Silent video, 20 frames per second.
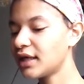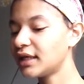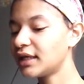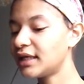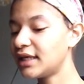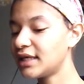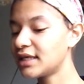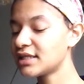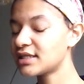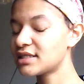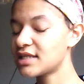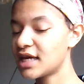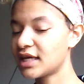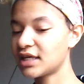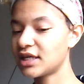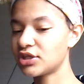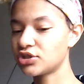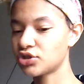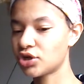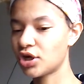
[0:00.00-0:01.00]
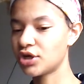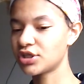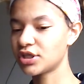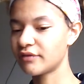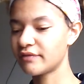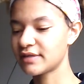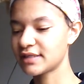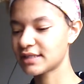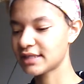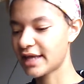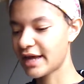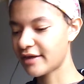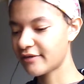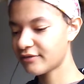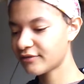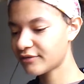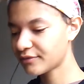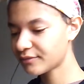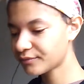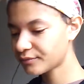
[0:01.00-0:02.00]
He is taking charge of his
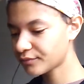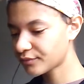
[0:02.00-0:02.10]
life.